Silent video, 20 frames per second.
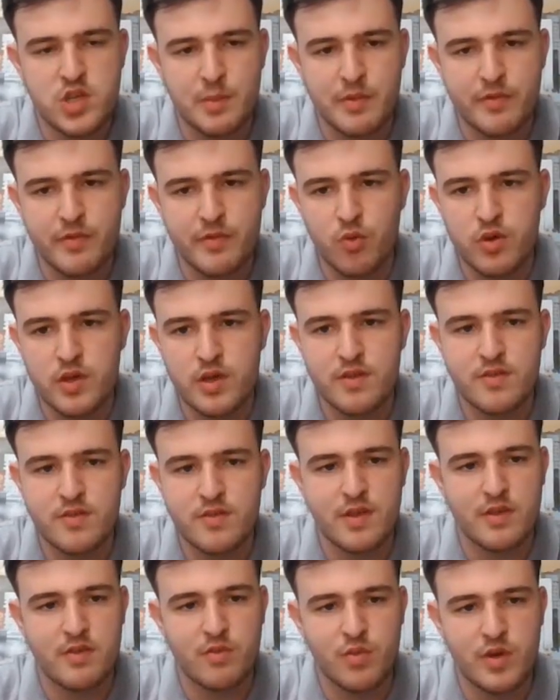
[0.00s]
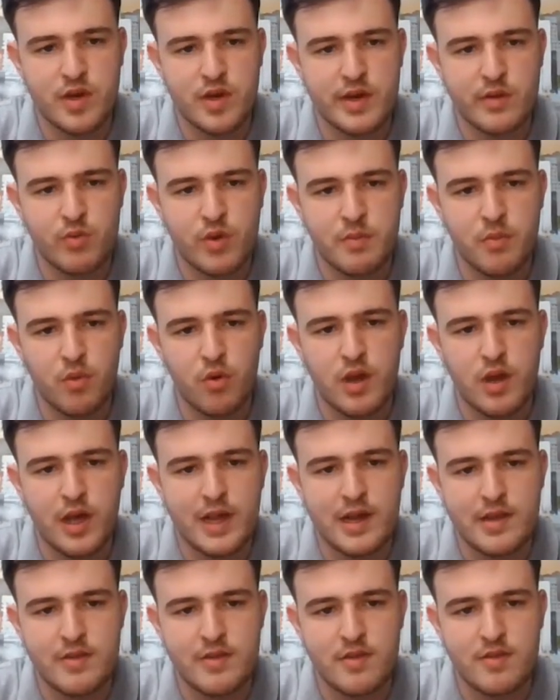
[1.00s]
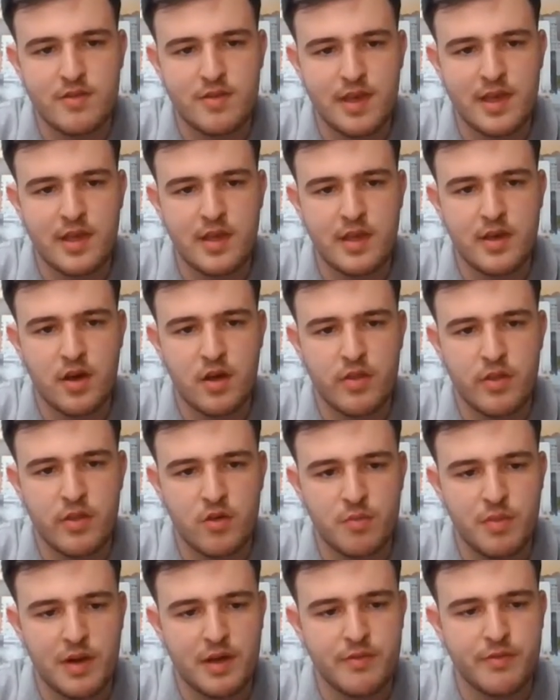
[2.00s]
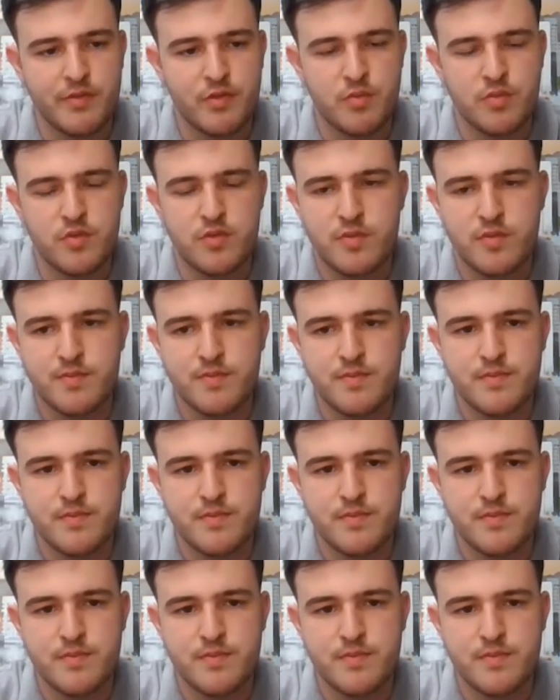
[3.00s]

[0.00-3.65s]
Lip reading: type of audiences we're more likely to see on those platforms.